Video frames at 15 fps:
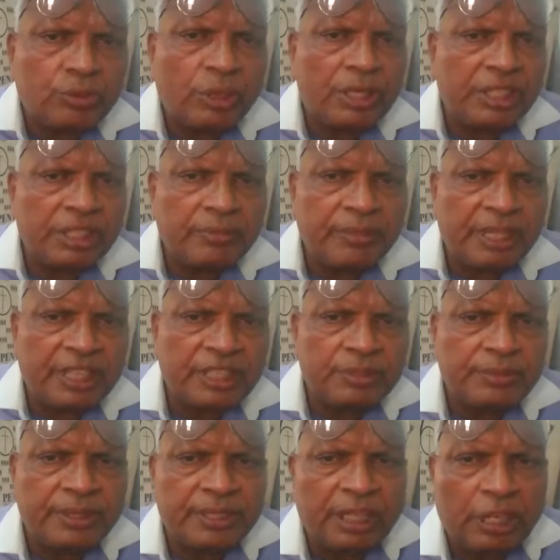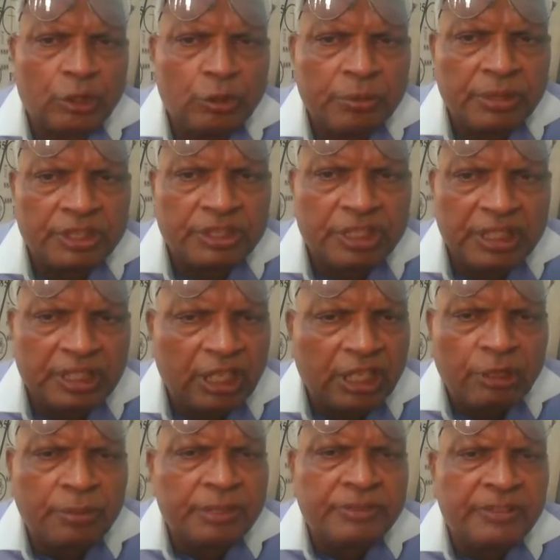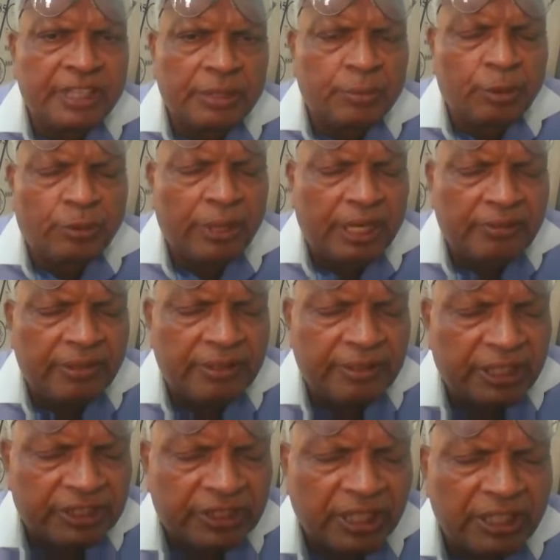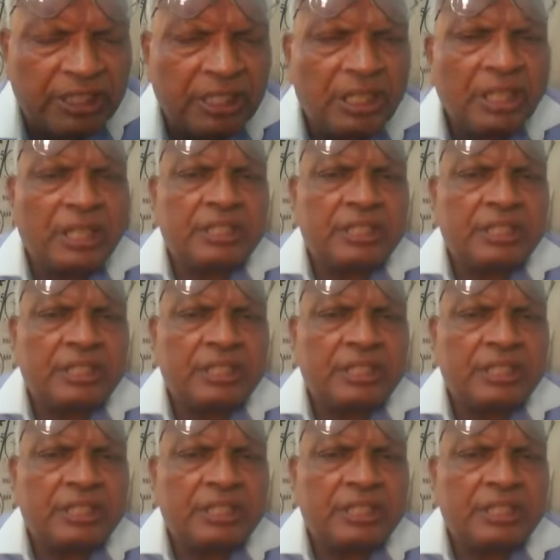quality management documents, and documents we can provide when you are saying